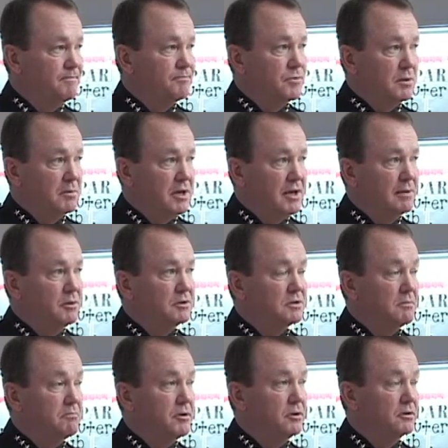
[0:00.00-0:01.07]
To be able to
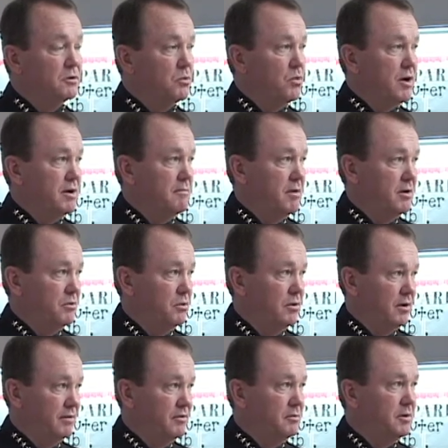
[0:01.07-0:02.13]
build a web where
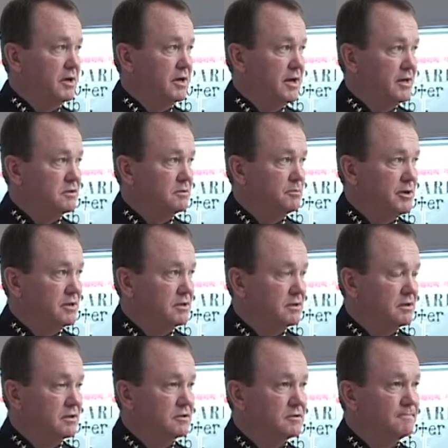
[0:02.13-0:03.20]
everybody has a piece of
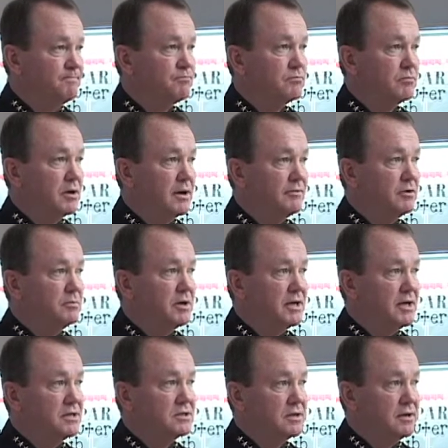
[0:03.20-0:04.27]
this, but everybody
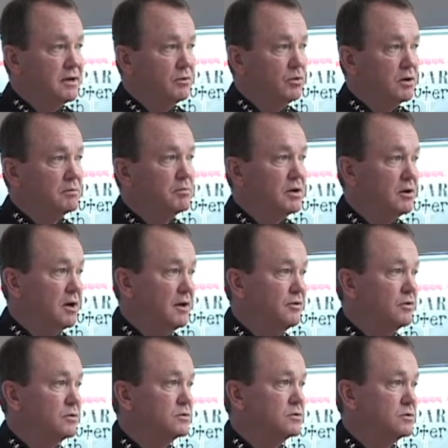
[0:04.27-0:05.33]
has a network beyond
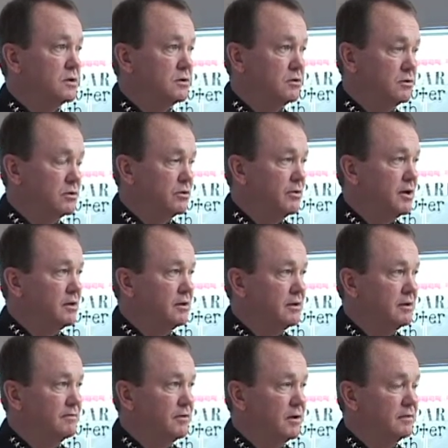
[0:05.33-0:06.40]
those that are directly
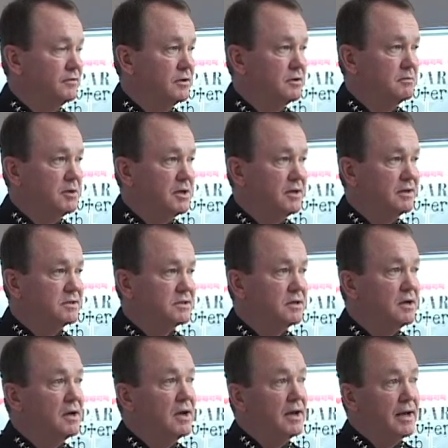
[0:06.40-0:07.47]
involved in the meetings
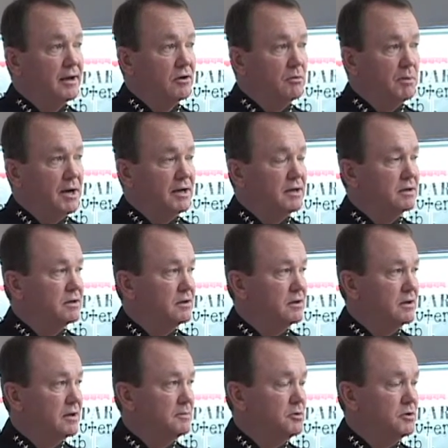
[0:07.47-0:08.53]
and go back into the
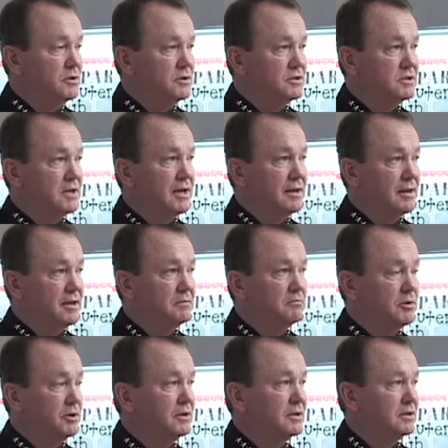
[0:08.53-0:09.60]
neighborhoods and then
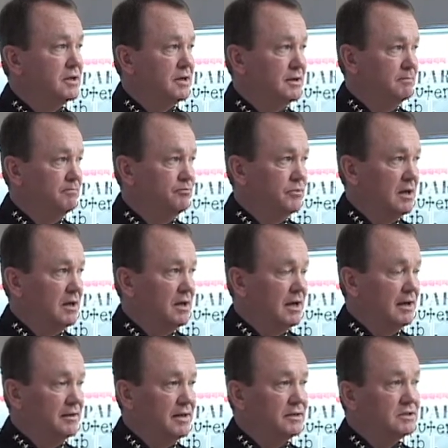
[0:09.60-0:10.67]
build a team
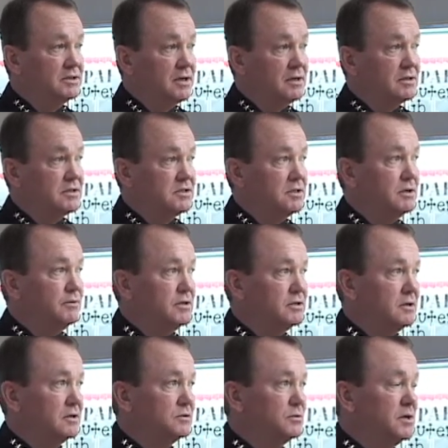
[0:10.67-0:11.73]
and then start to see
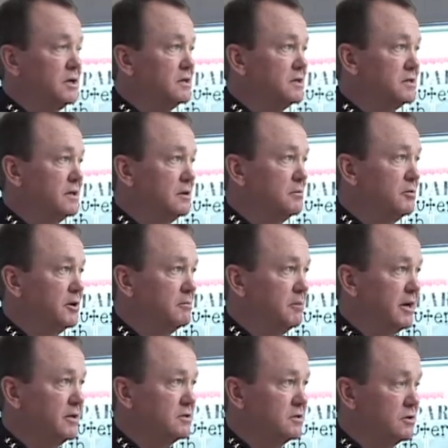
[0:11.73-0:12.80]
results. We need to celebrate
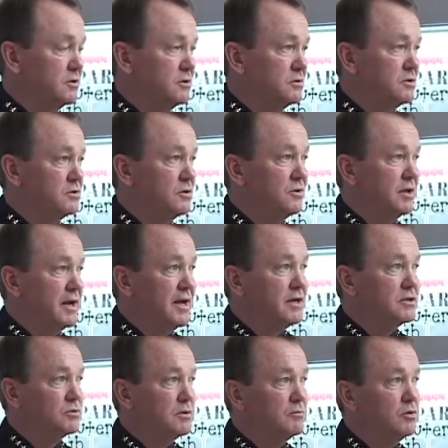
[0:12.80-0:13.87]
milestones so that
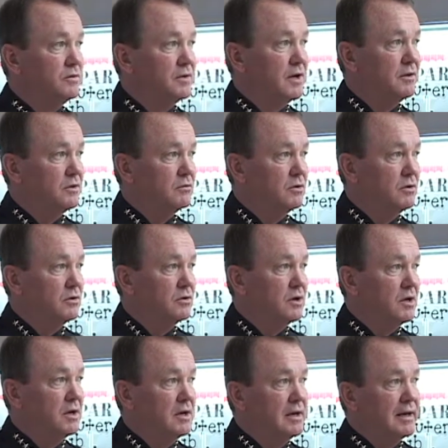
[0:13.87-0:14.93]
as we move down the road
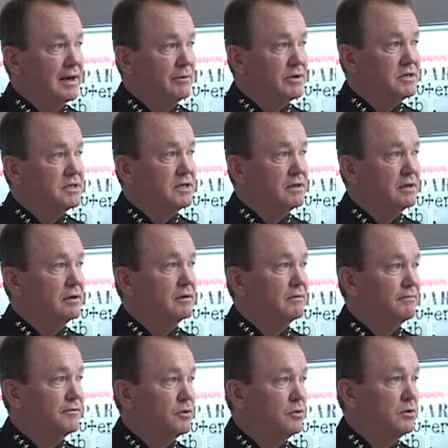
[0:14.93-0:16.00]
and we see
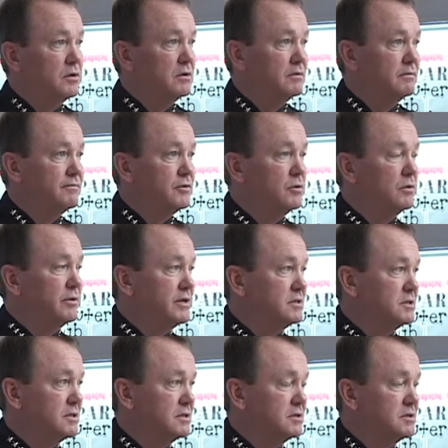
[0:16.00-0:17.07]
fewer, fewer
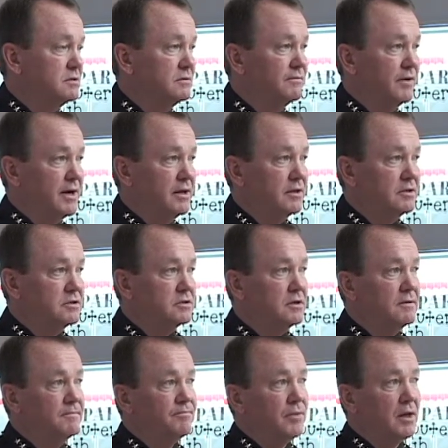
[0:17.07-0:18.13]
instances of violence,
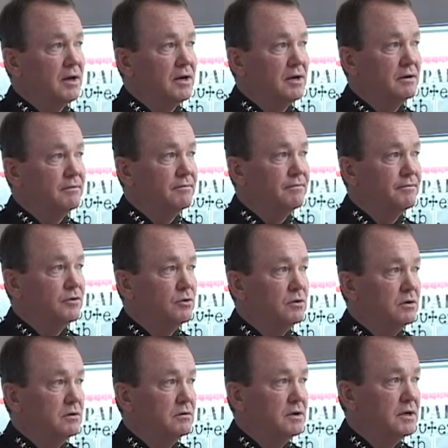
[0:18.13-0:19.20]
uh,
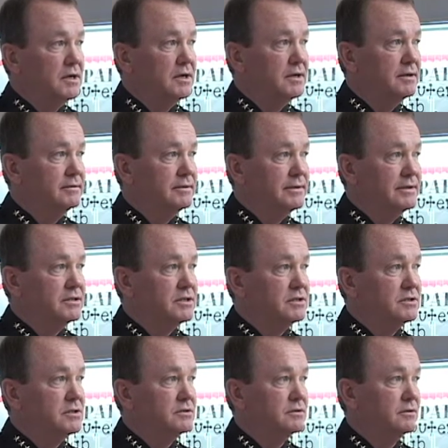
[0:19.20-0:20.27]
fewer uh,
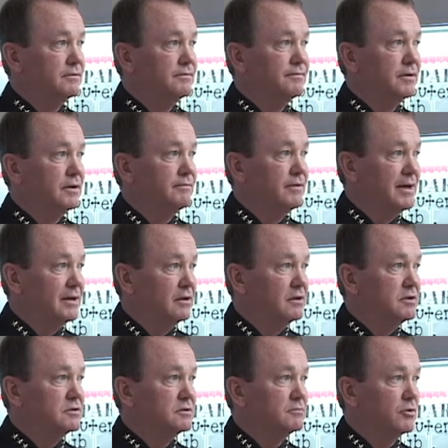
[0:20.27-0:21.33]
instances of uh,
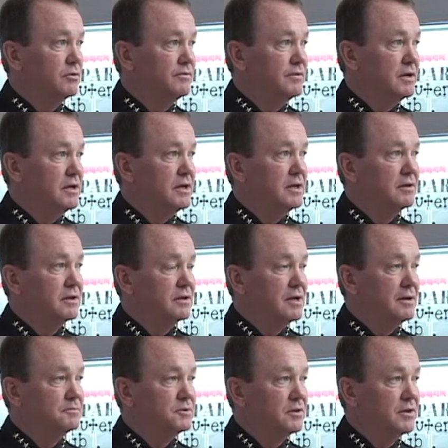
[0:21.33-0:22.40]
vandalism, graffiti, and the
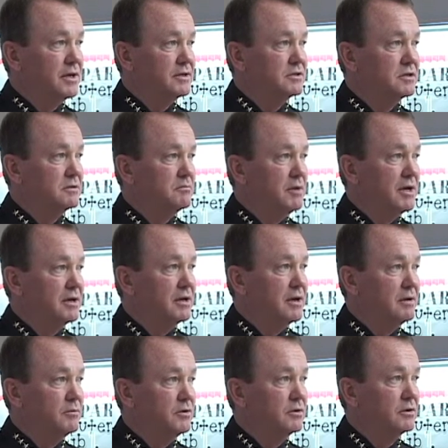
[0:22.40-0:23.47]
types of things that make a
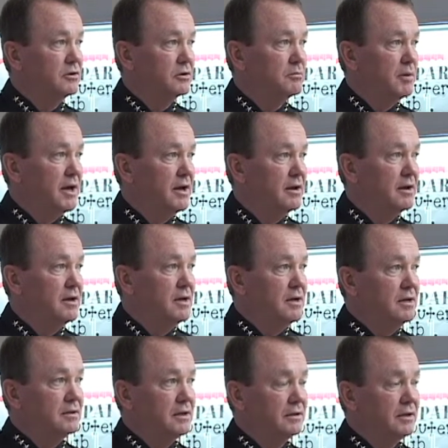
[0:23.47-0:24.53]
neighborhood look bad
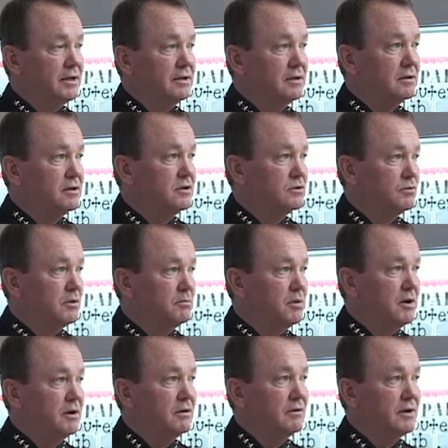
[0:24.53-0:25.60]
that lead to disrepair
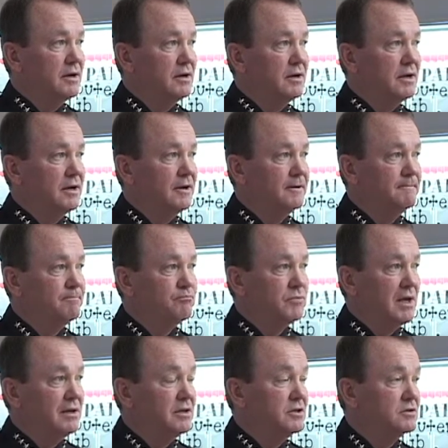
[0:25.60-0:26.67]
and, uh,
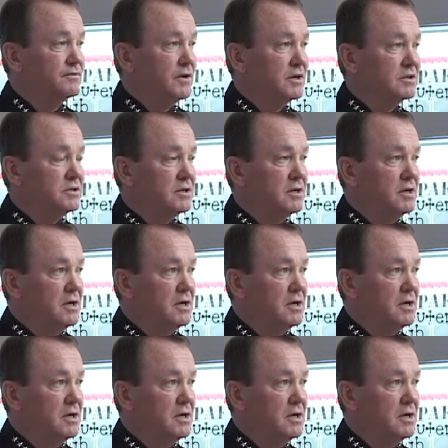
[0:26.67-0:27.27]
and dysfunction.